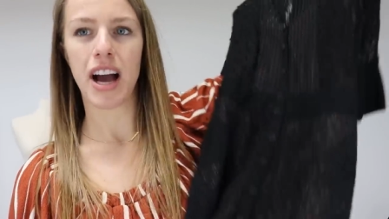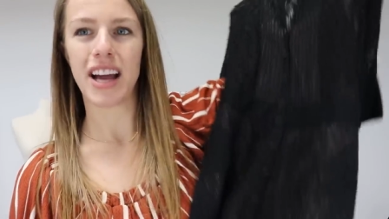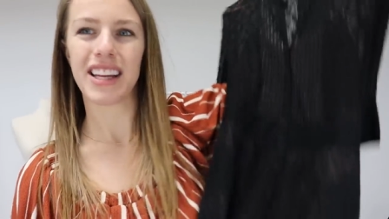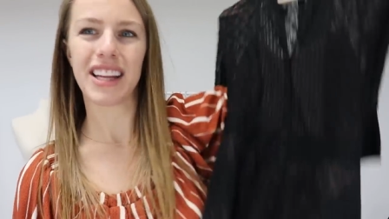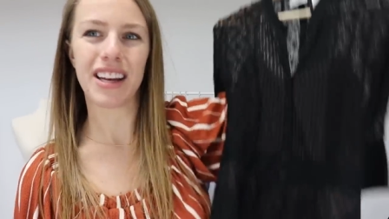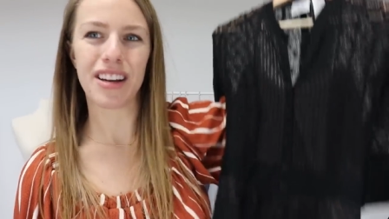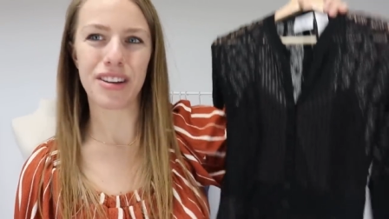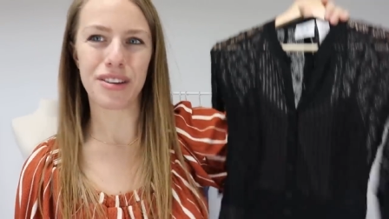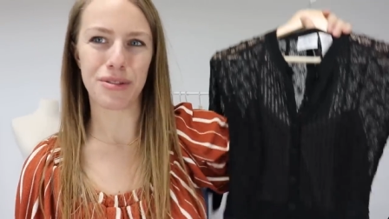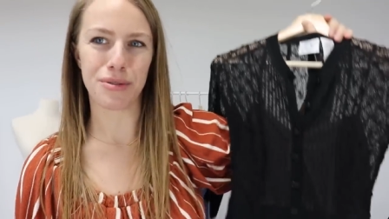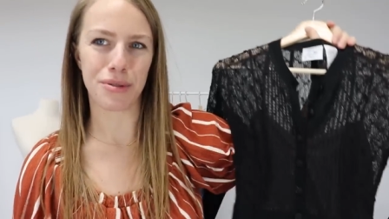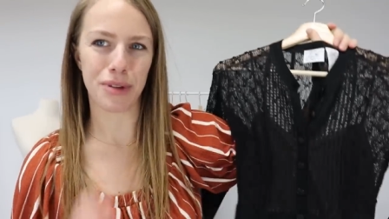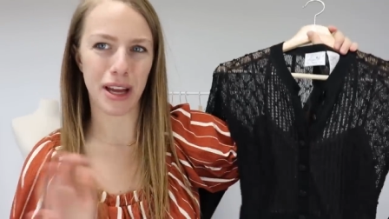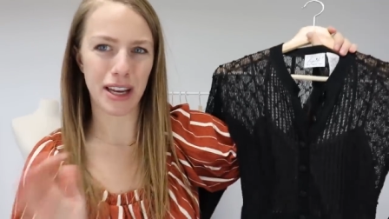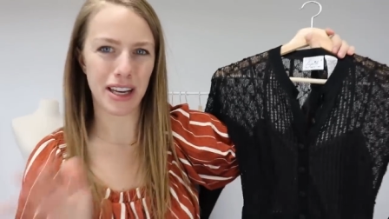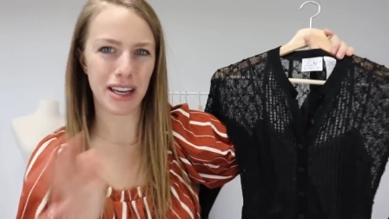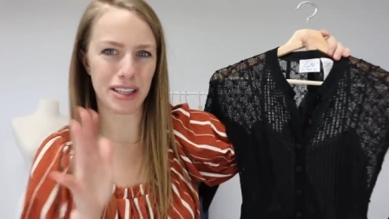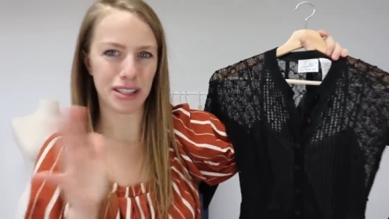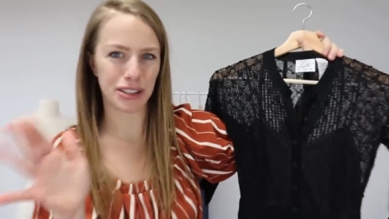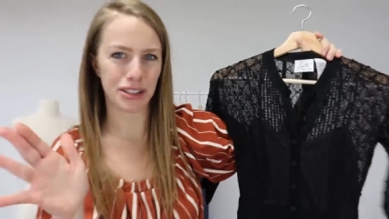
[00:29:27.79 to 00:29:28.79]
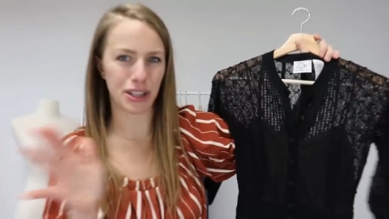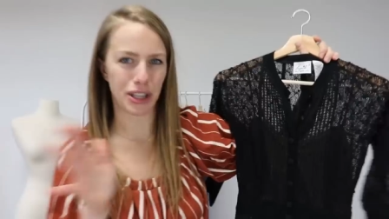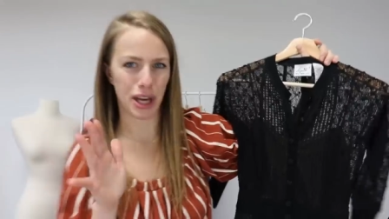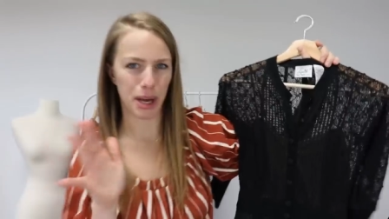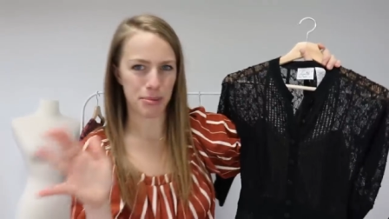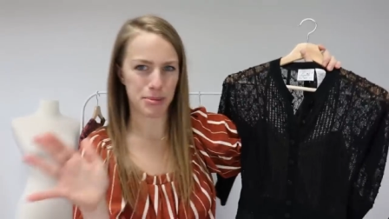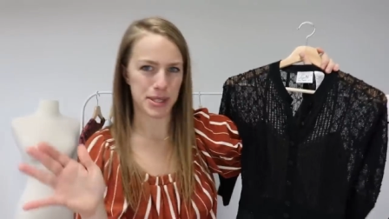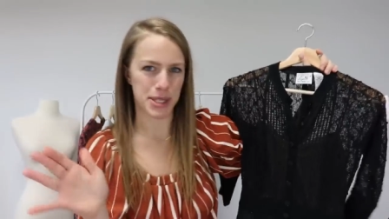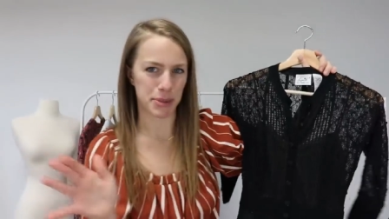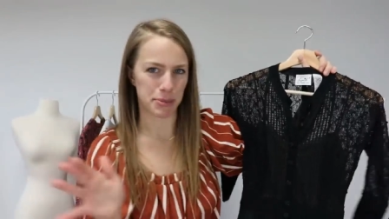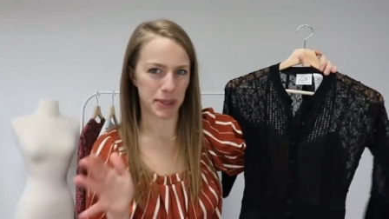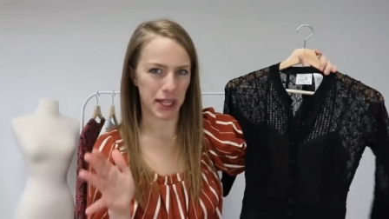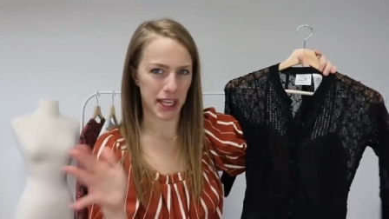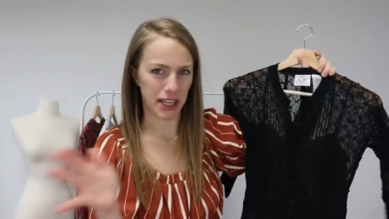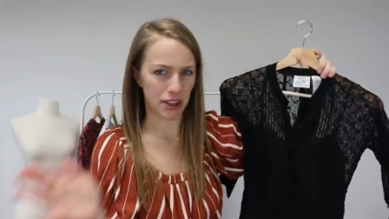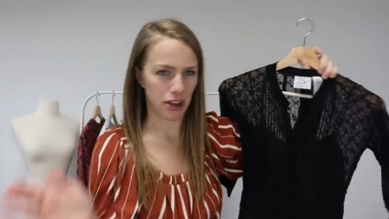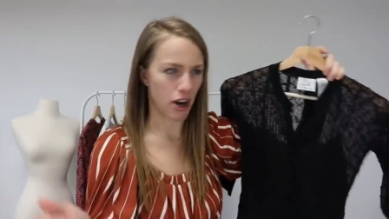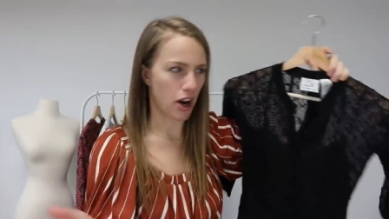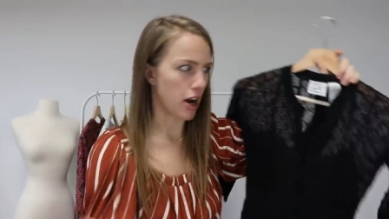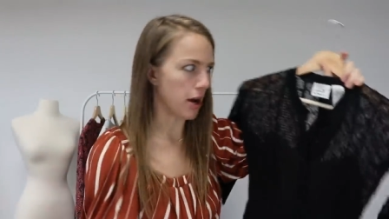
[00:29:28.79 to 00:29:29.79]
I need to do, I need to look up some
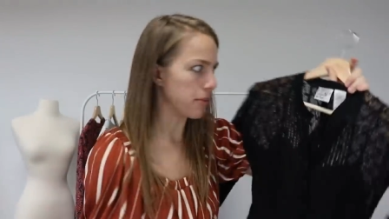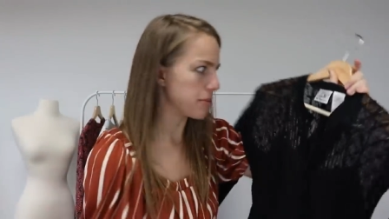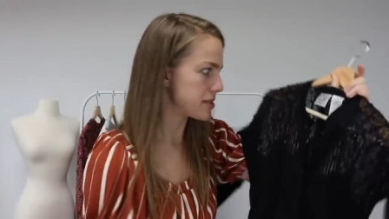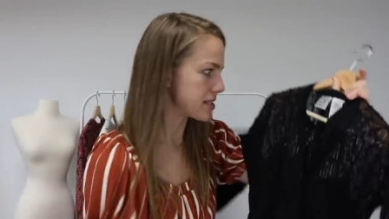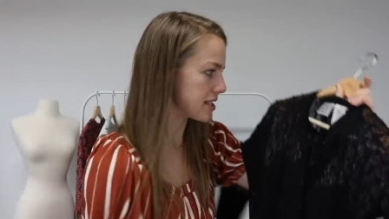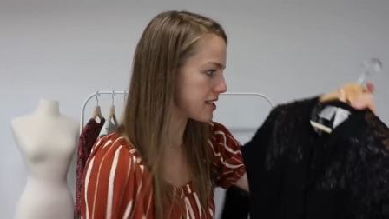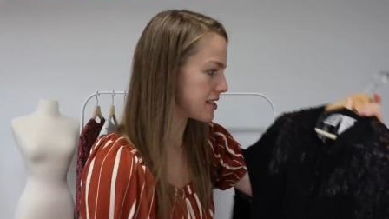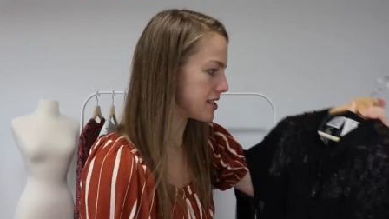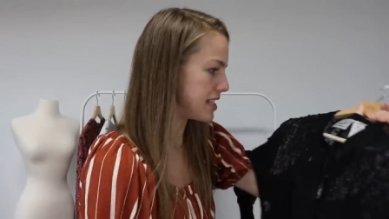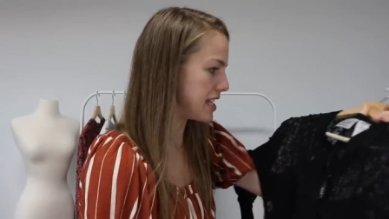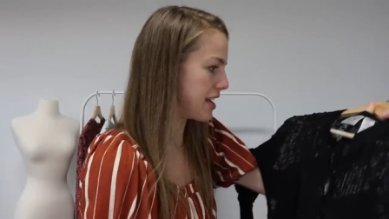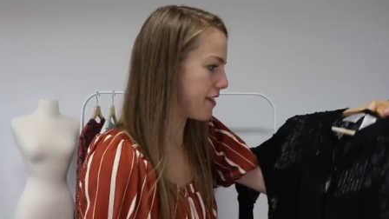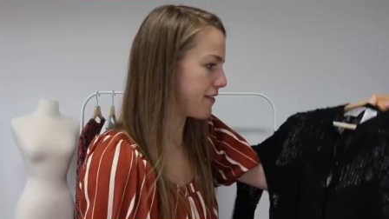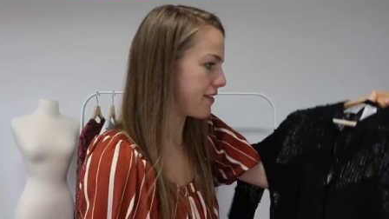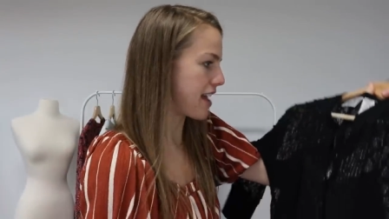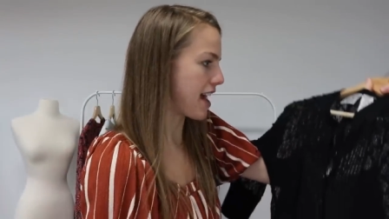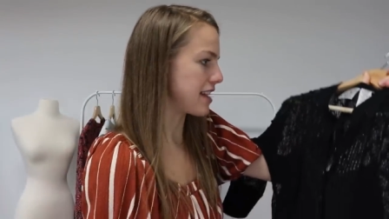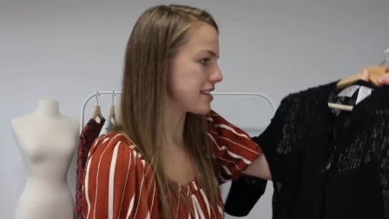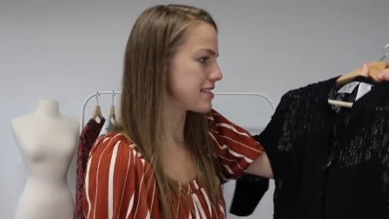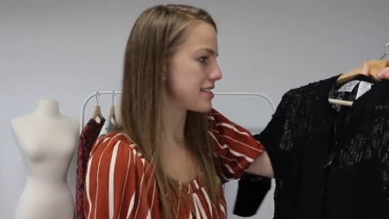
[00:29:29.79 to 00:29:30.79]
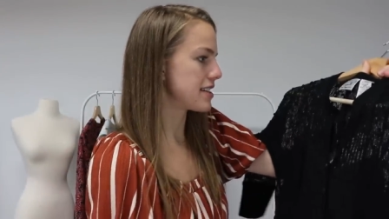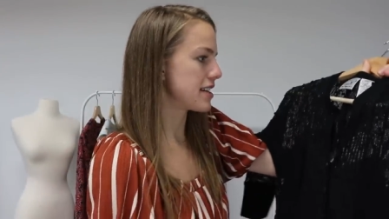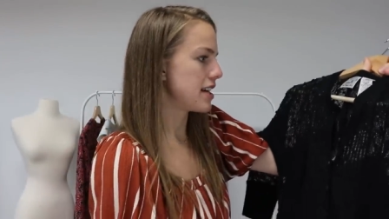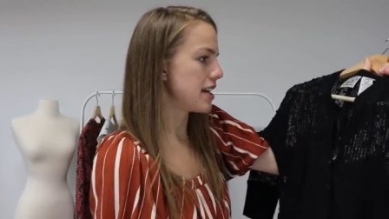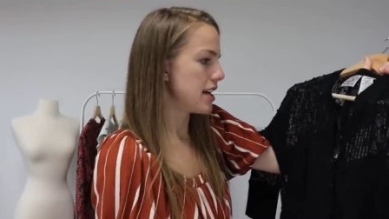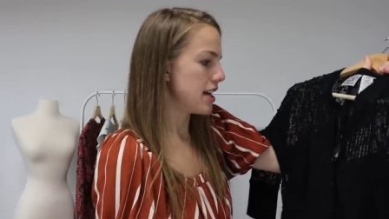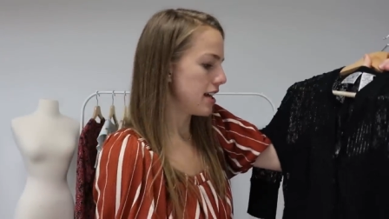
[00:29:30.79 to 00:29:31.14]
like comps and see if that's